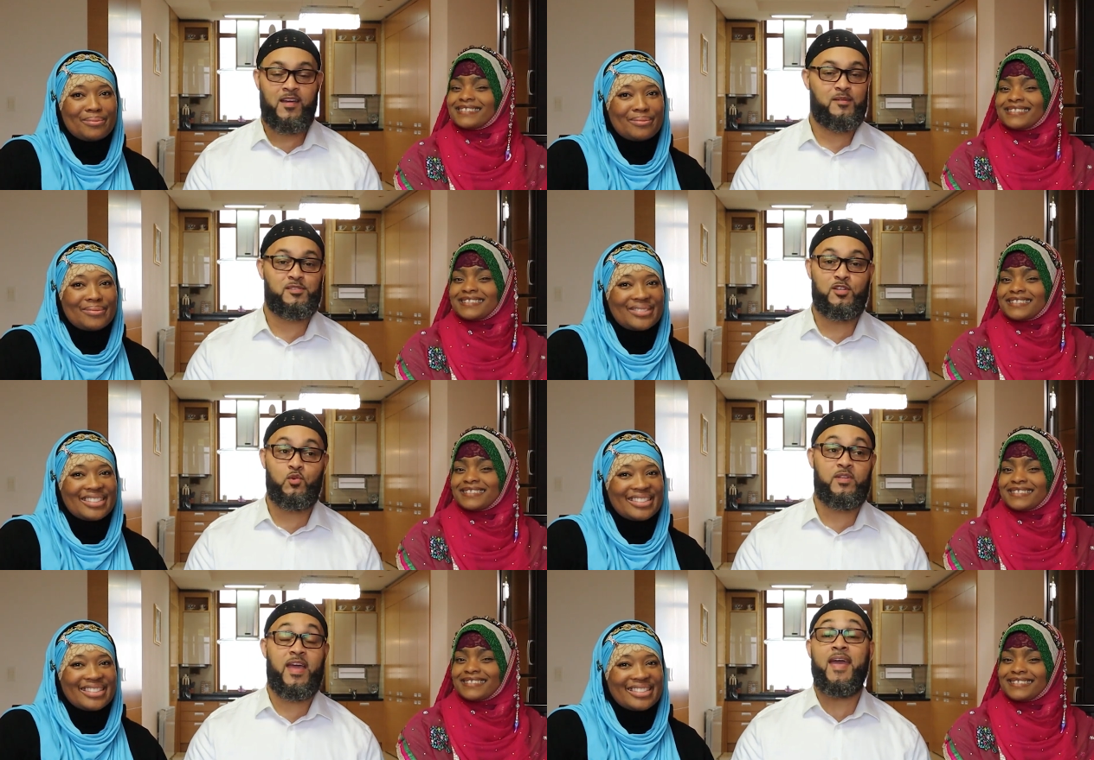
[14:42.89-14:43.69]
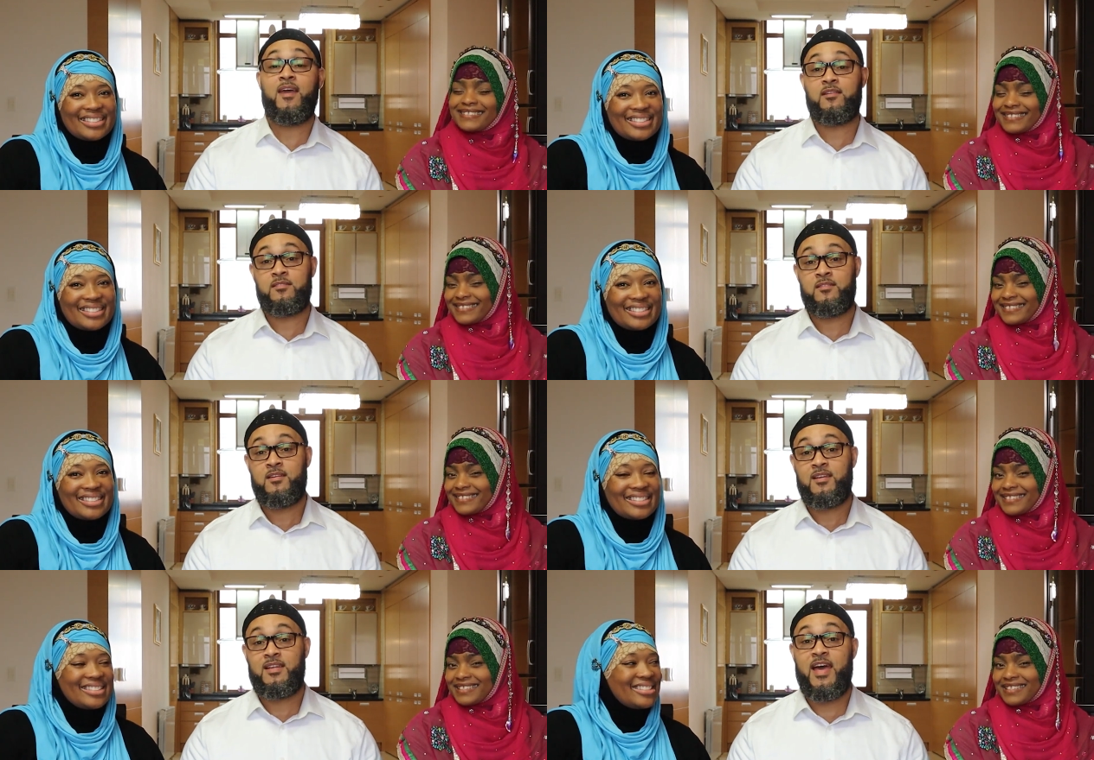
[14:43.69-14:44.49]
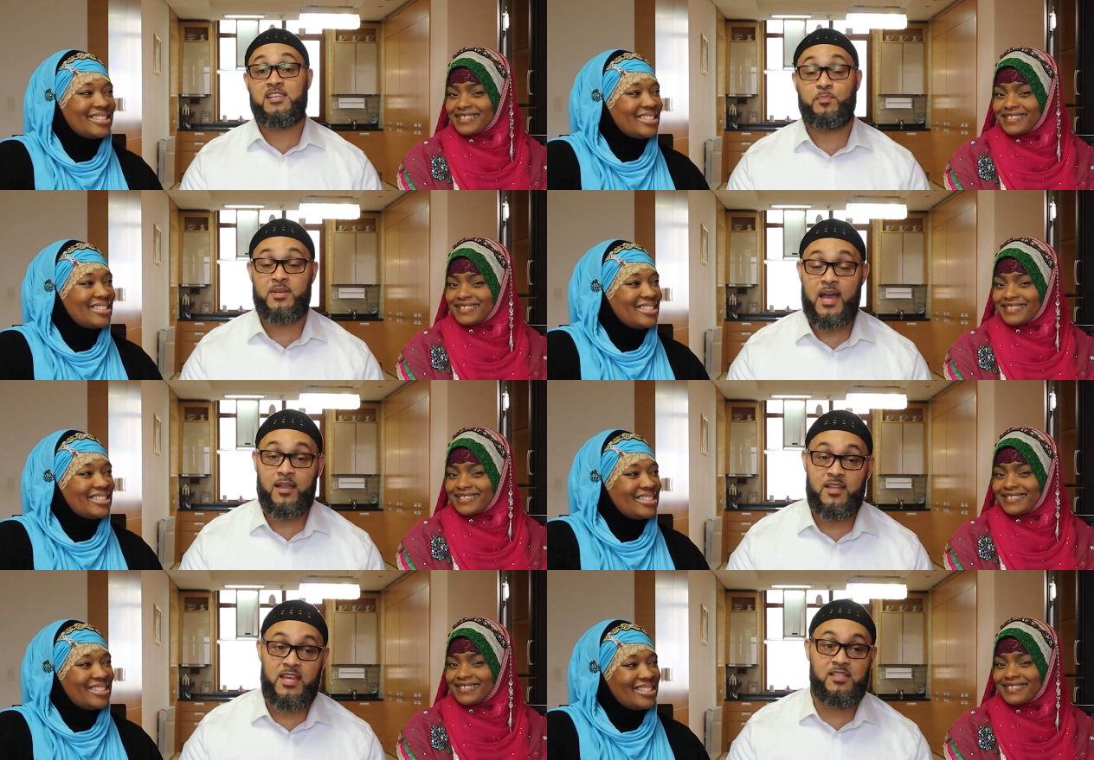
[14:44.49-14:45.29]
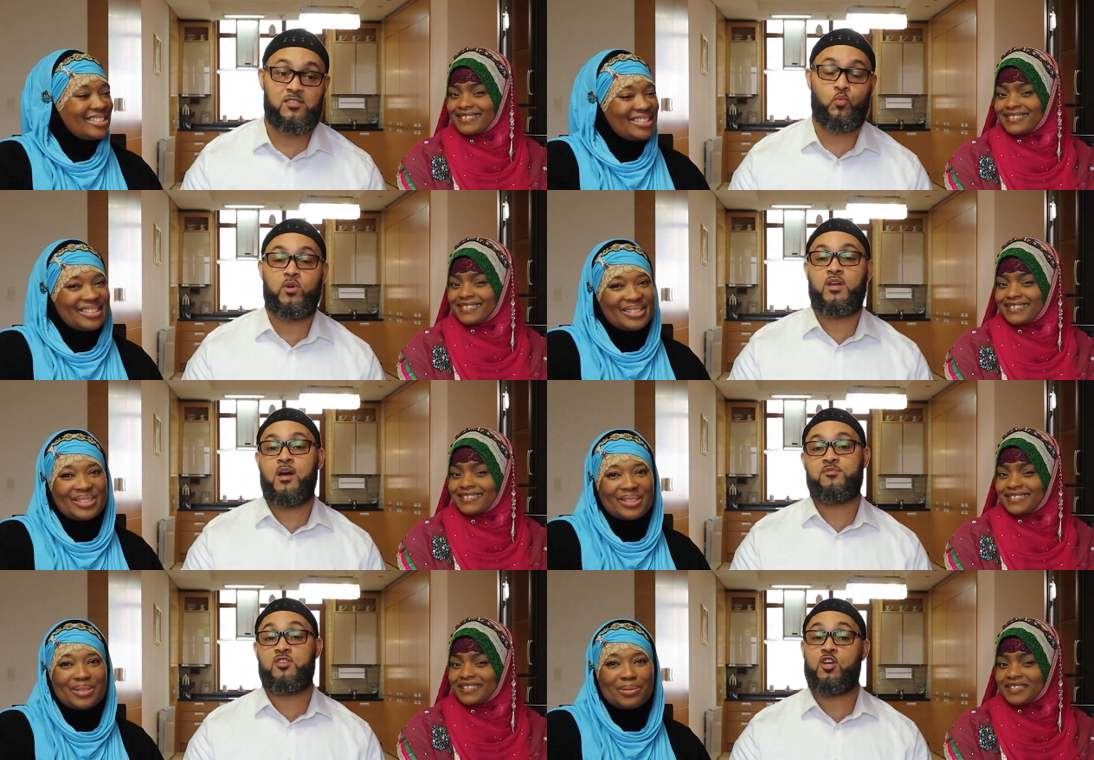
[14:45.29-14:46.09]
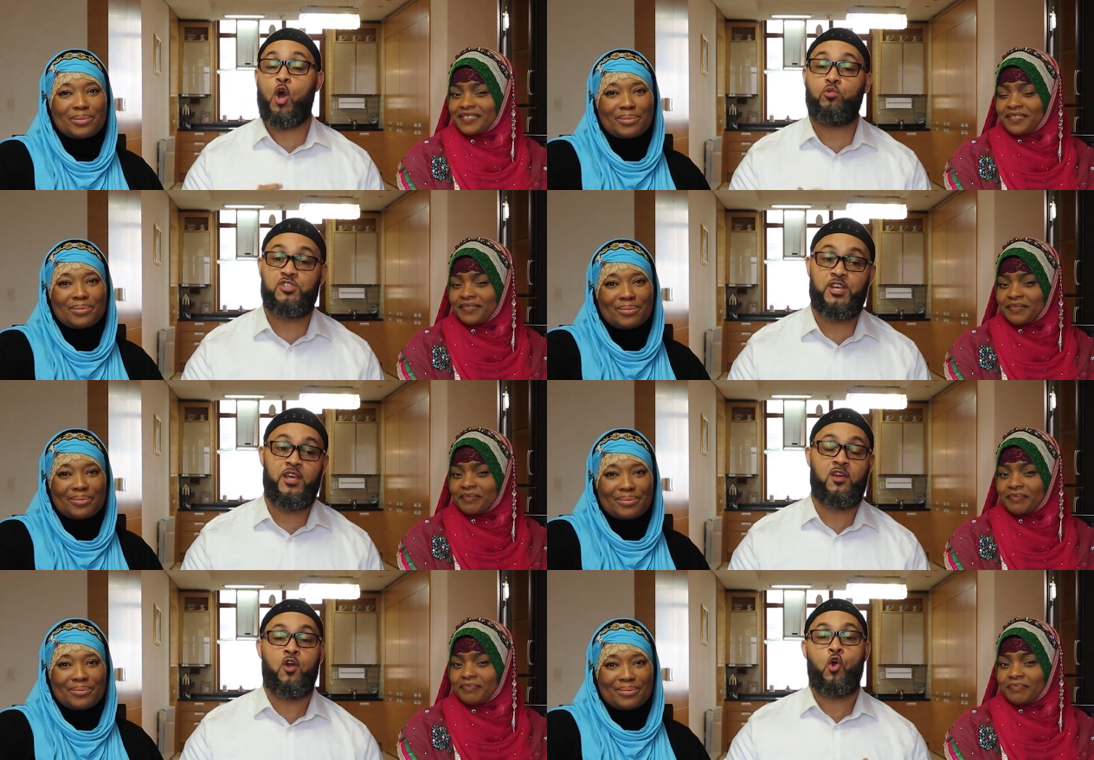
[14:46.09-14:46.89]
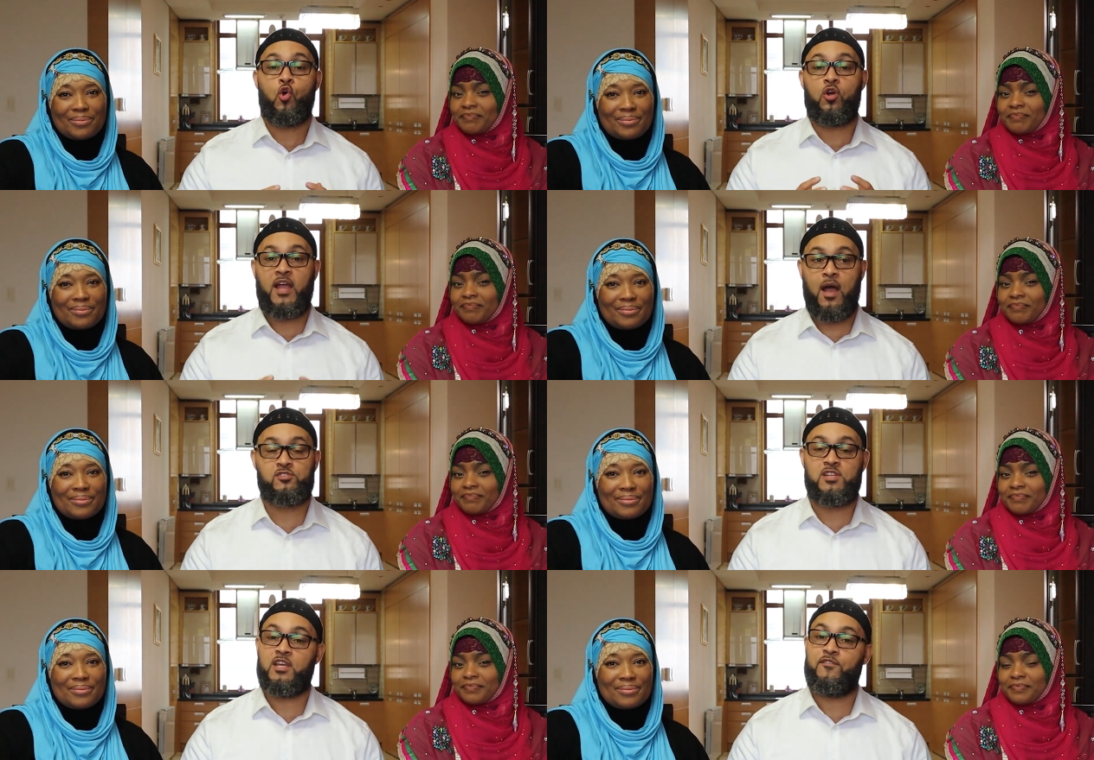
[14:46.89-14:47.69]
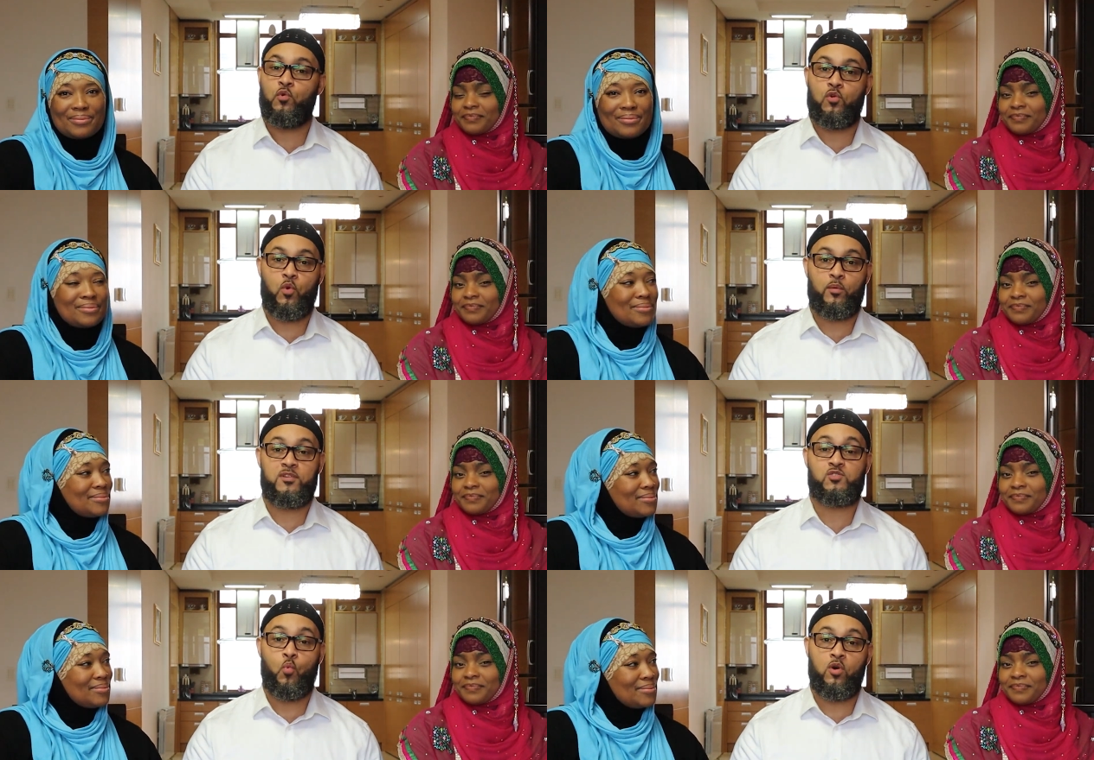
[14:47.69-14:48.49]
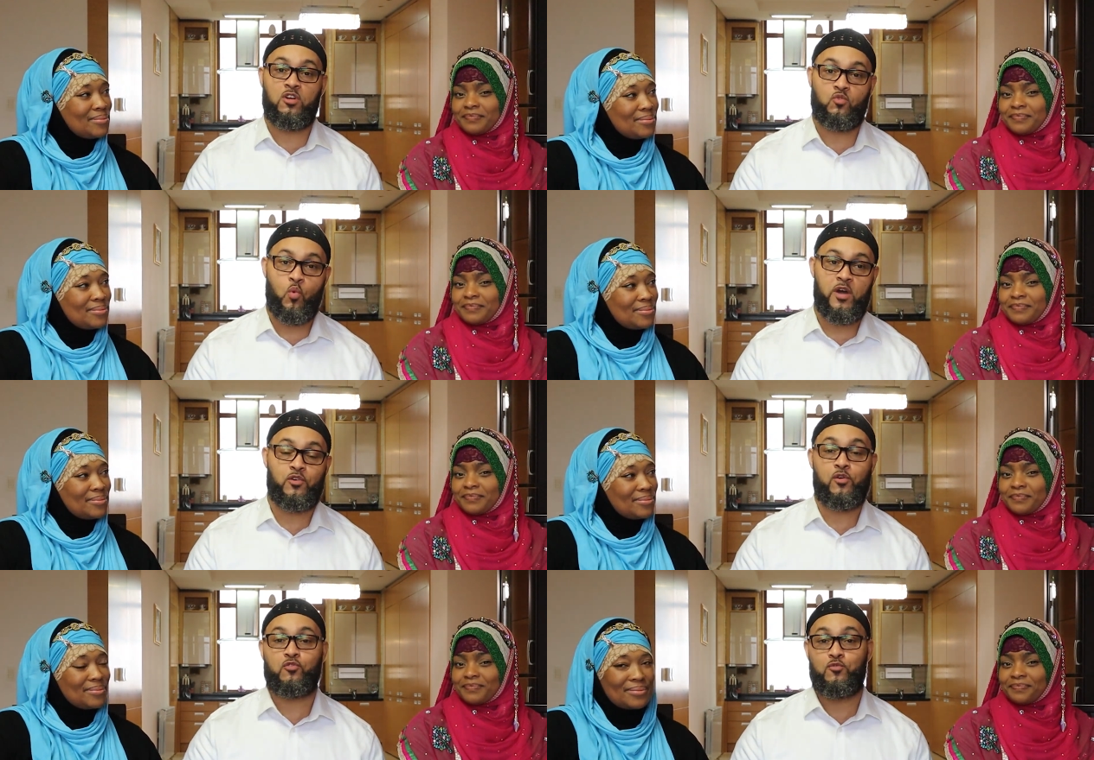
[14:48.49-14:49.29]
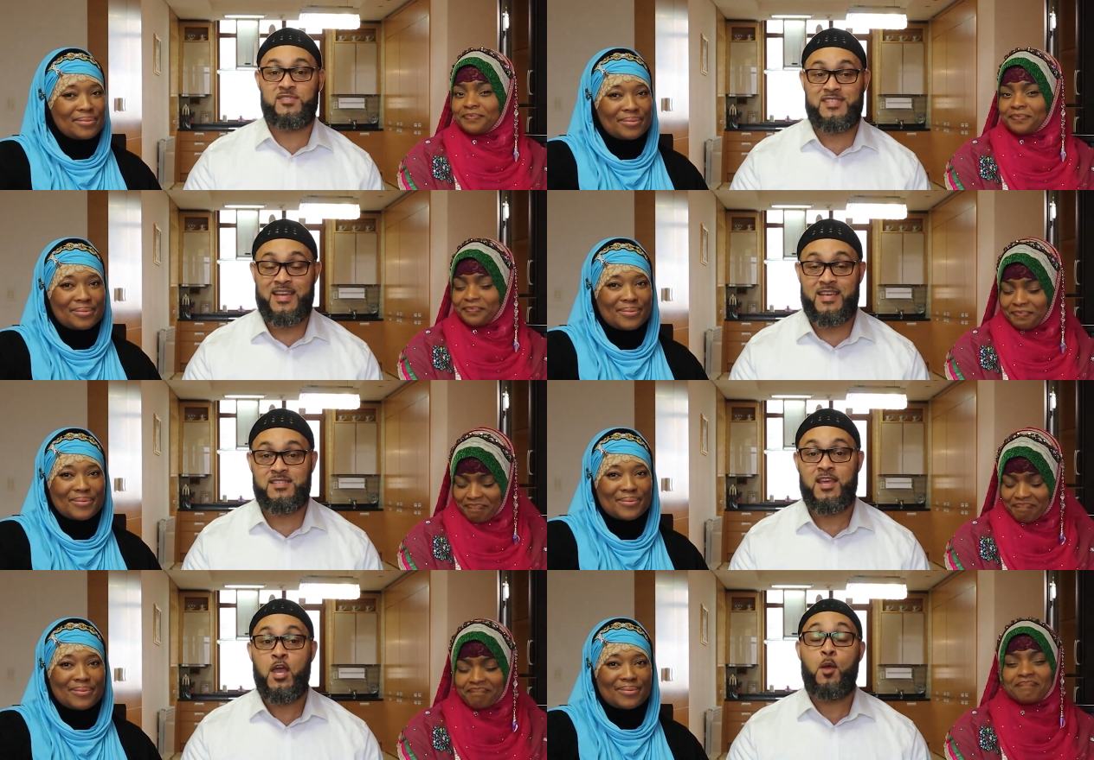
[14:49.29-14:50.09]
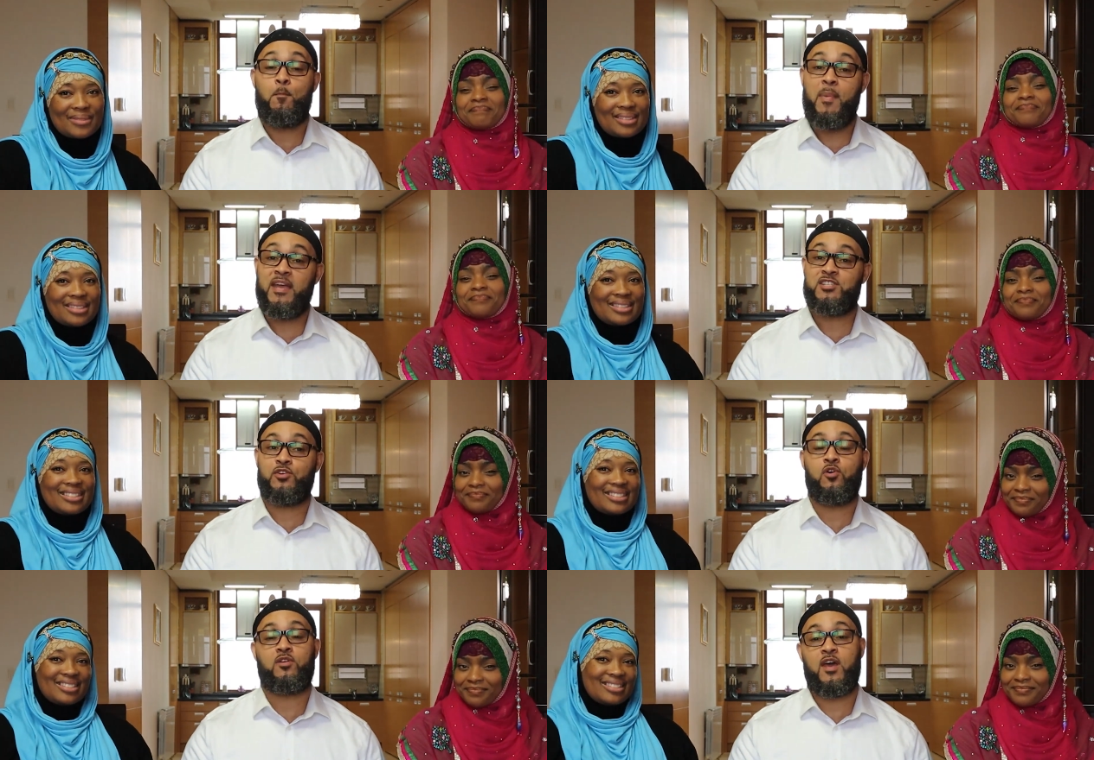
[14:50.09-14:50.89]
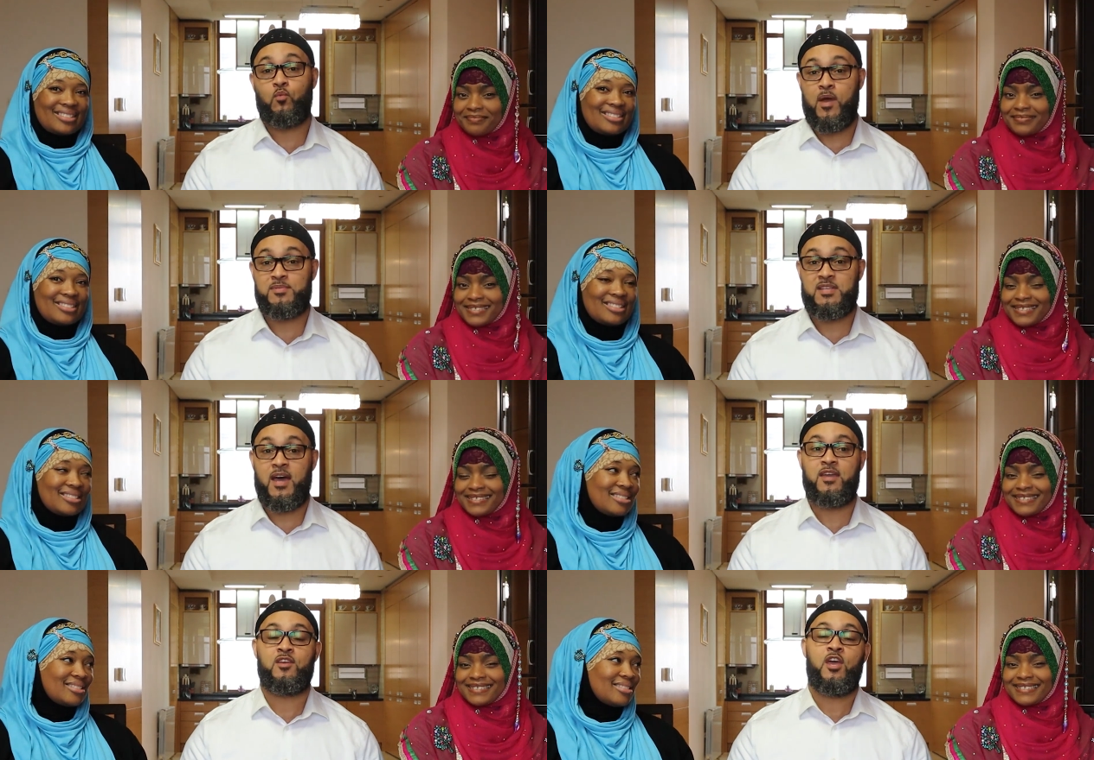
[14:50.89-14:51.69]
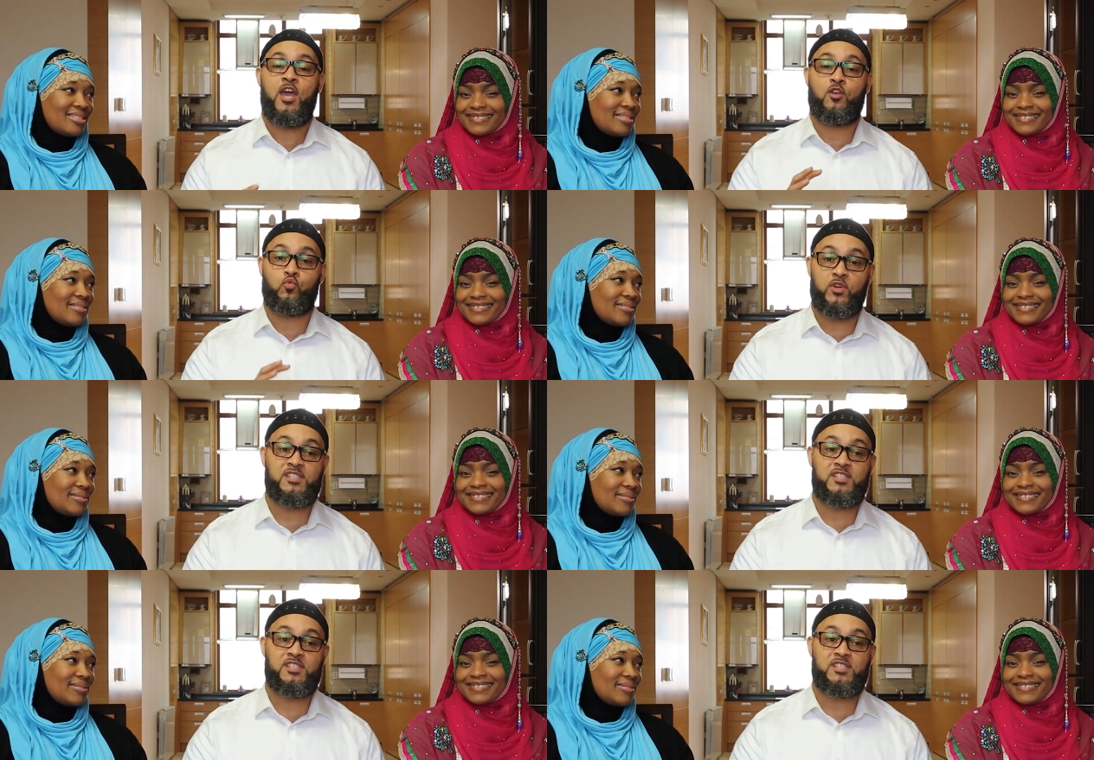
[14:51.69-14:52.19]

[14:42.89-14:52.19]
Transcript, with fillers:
Speaker 1: Absolutely. And last but not least, when it comes to coaching or counseling, if you want to work with us one-on-one or in group settings, make sure you're on that website and